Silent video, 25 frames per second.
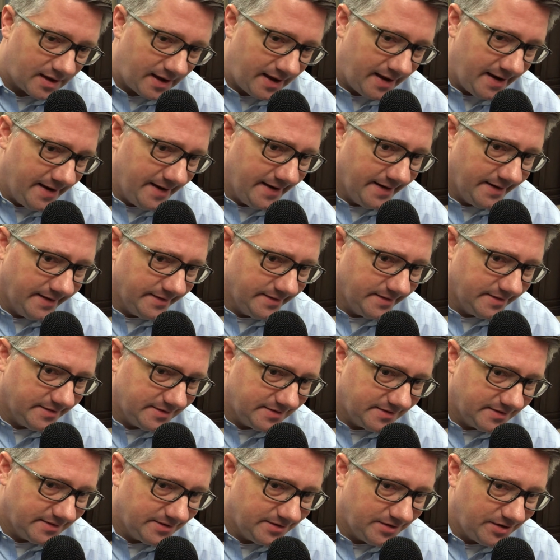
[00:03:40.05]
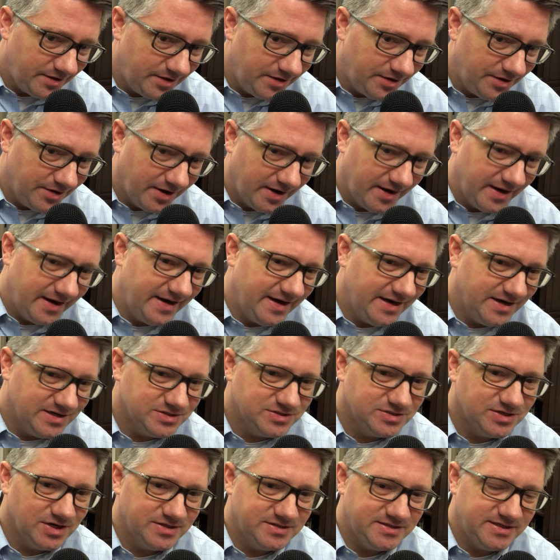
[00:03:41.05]
and you're going to need to
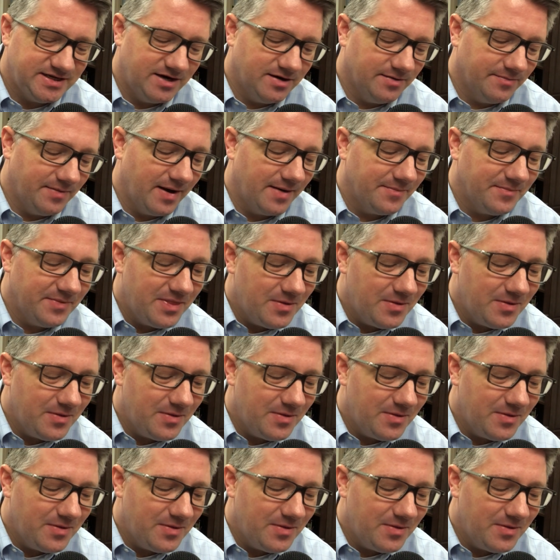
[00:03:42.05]
start to hear about them.